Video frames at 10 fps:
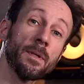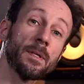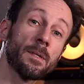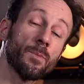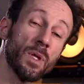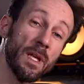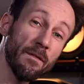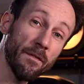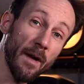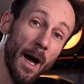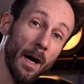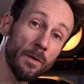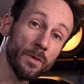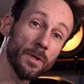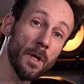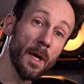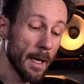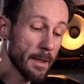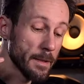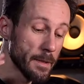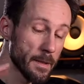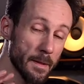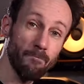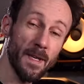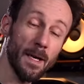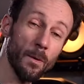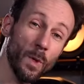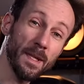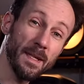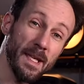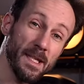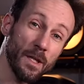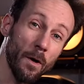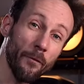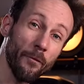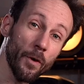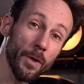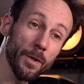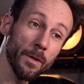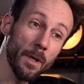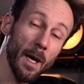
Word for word: SPDIF out and yeah, with this converter